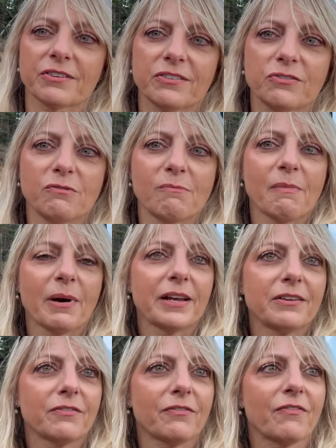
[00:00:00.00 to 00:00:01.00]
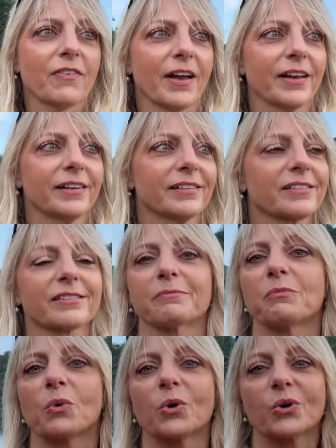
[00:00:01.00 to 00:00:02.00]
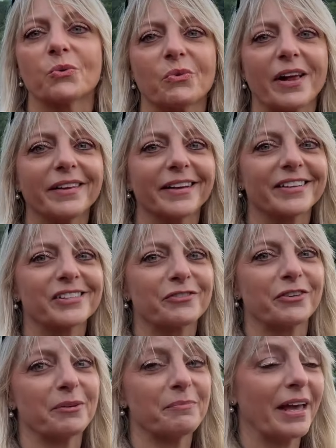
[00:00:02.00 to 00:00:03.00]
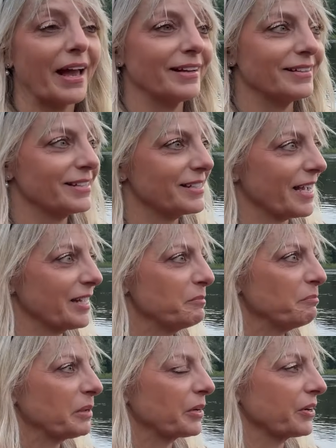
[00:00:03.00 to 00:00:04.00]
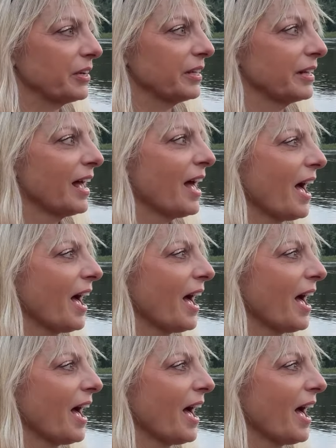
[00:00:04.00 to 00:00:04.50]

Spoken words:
you might find some more relics from that time period.